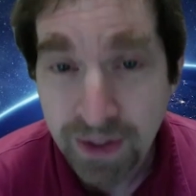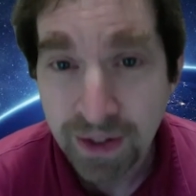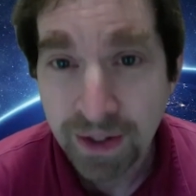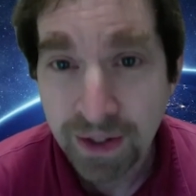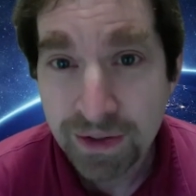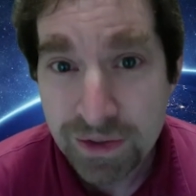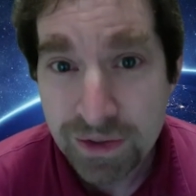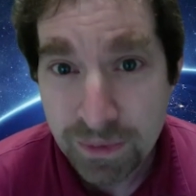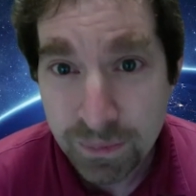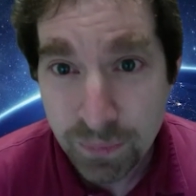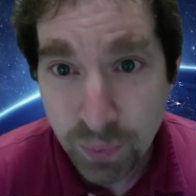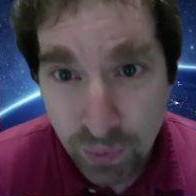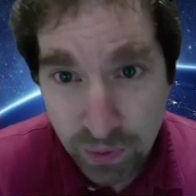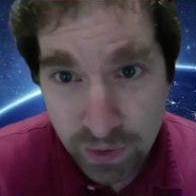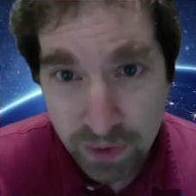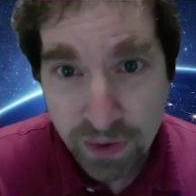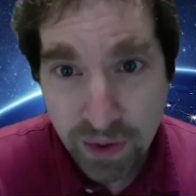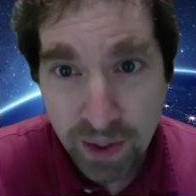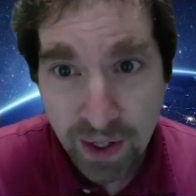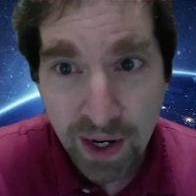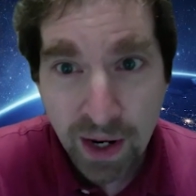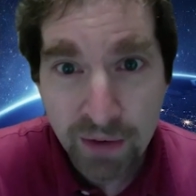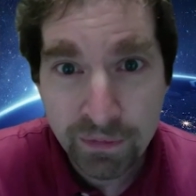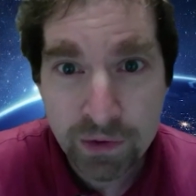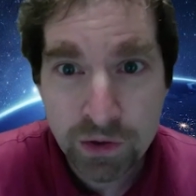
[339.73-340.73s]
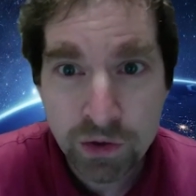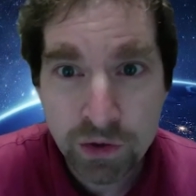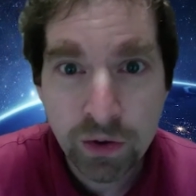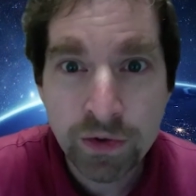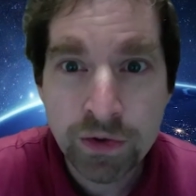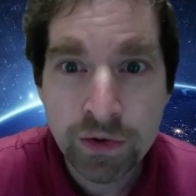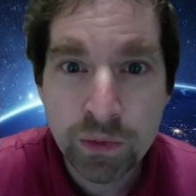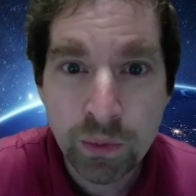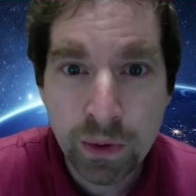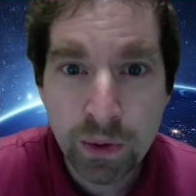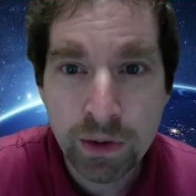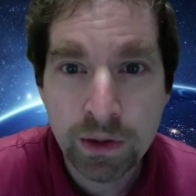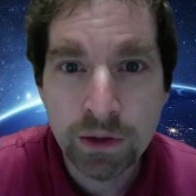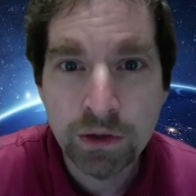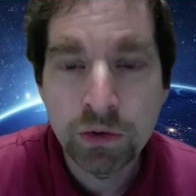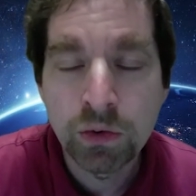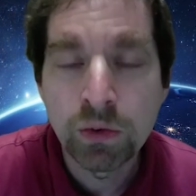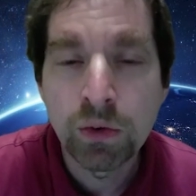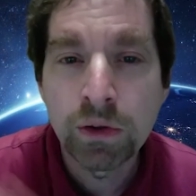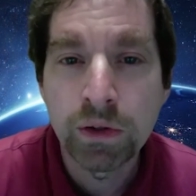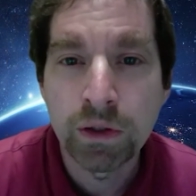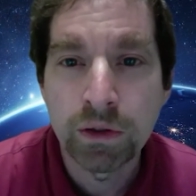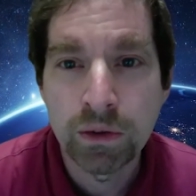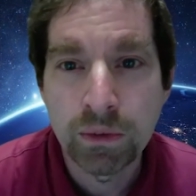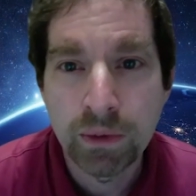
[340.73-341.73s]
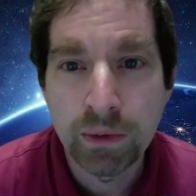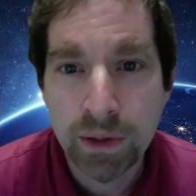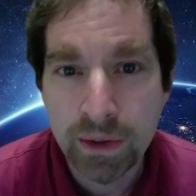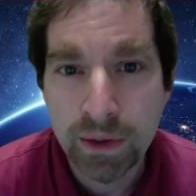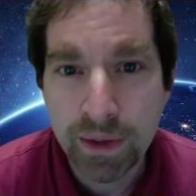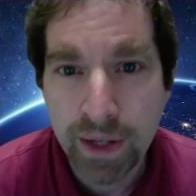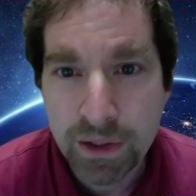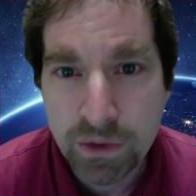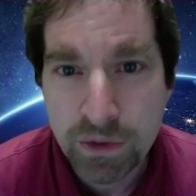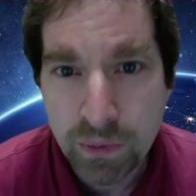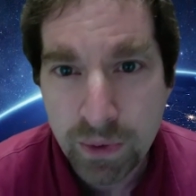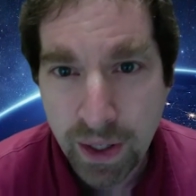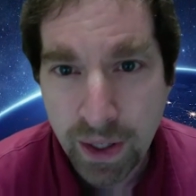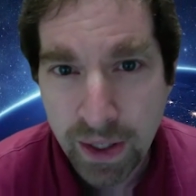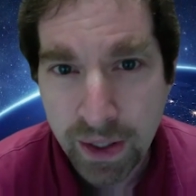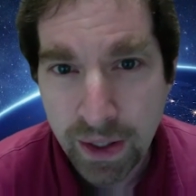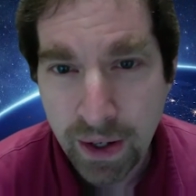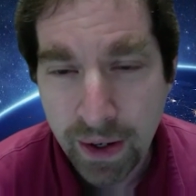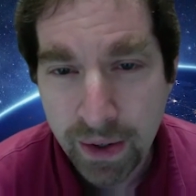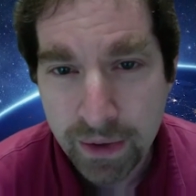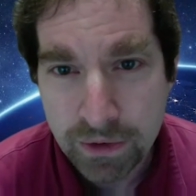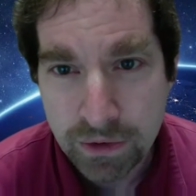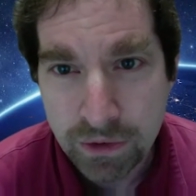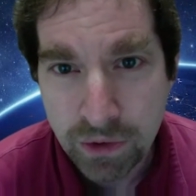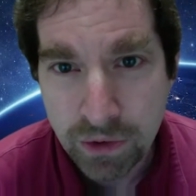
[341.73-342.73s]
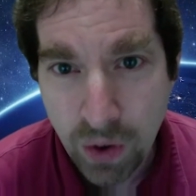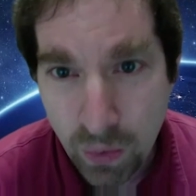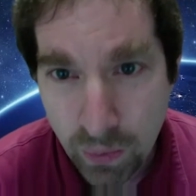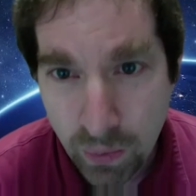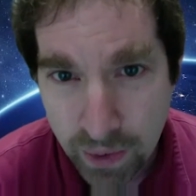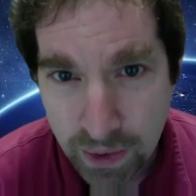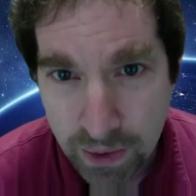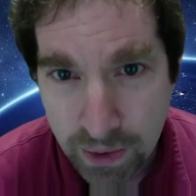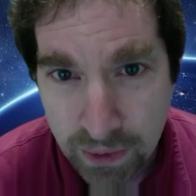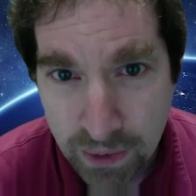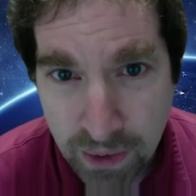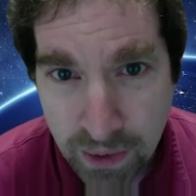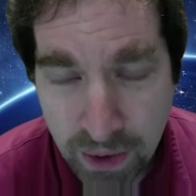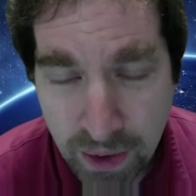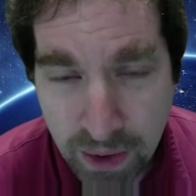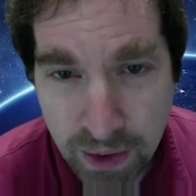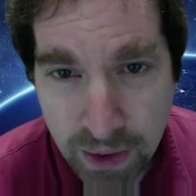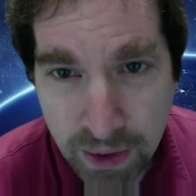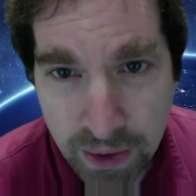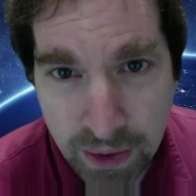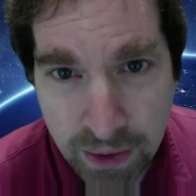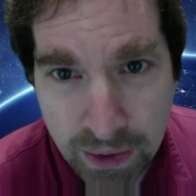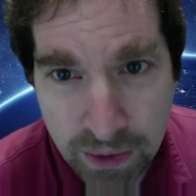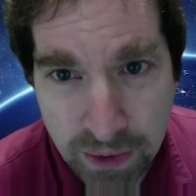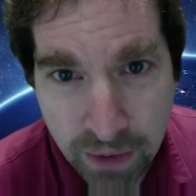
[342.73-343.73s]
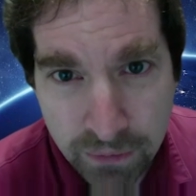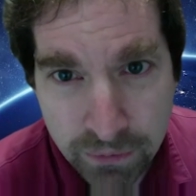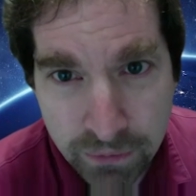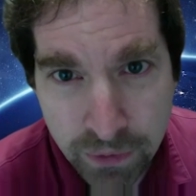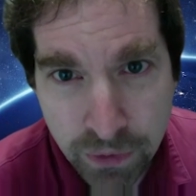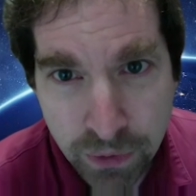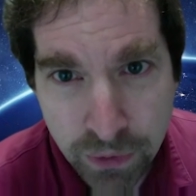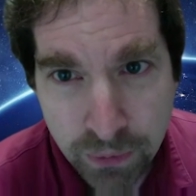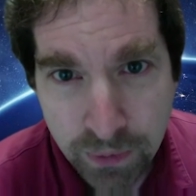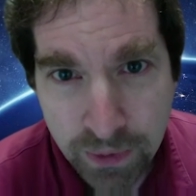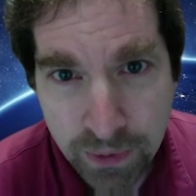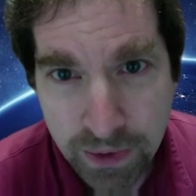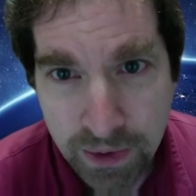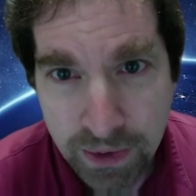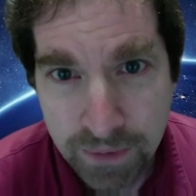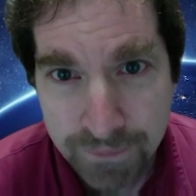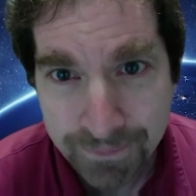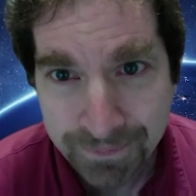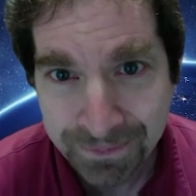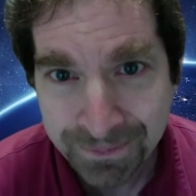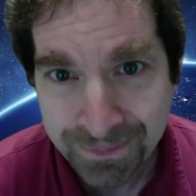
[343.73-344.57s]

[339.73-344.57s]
It's important that I have a trustworthy tool to do it. And that's where AI is going in level three.